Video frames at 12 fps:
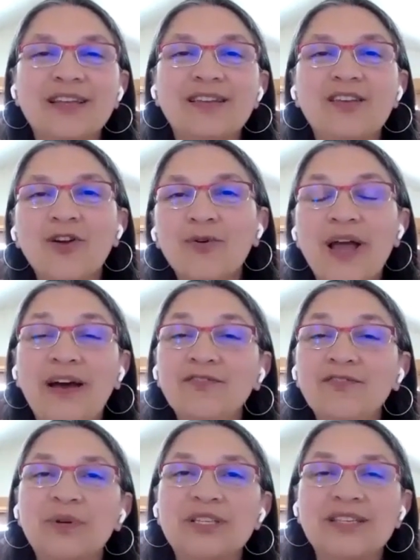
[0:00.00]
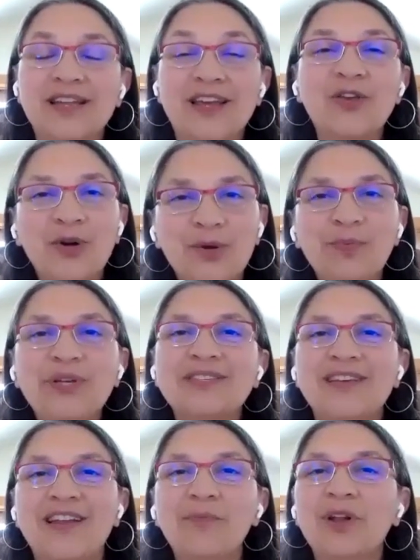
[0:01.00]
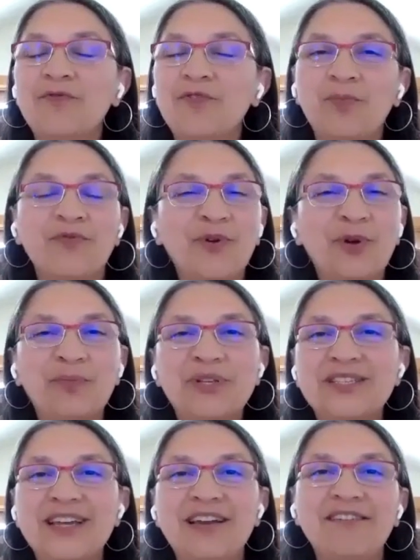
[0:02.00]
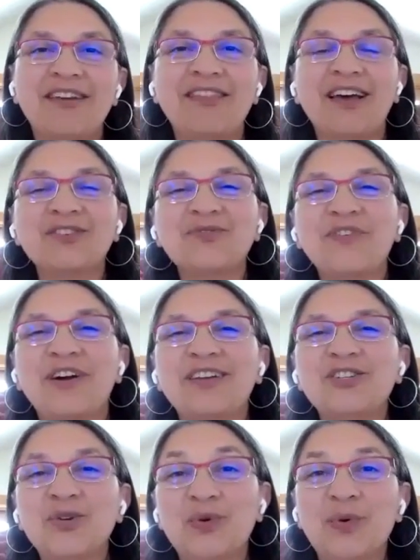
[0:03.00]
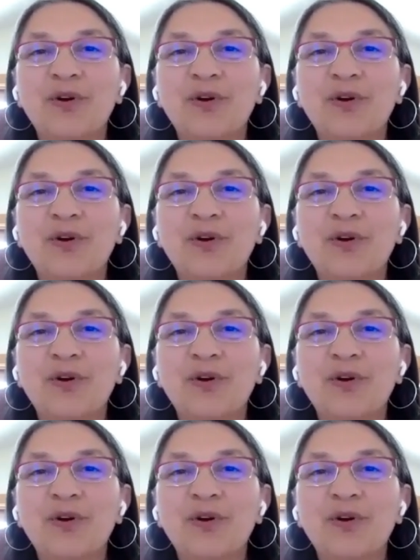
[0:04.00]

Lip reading: And you don't have to be sitting. You could be sitting, but if you prefer to be standing, that's fine too.